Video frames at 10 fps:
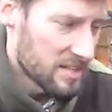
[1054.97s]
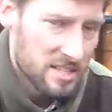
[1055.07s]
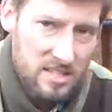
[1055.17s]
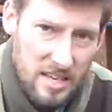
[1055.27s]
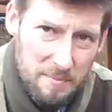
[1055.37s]
It's
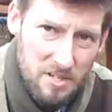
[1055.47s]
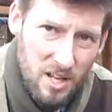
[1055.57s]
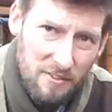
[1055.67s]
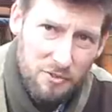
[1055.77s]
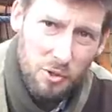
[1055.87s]
the same
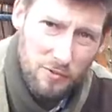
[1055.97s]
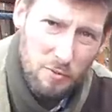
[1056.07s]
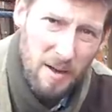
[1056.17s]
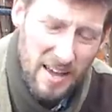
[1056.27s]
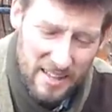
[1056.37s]
stuff. You know if
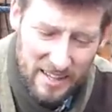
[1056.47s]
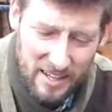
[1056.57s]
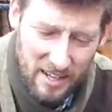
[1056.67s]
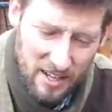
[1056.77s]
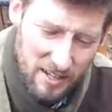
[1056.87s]
you buy
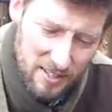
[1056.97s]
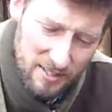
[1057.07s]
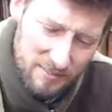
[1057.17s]
like a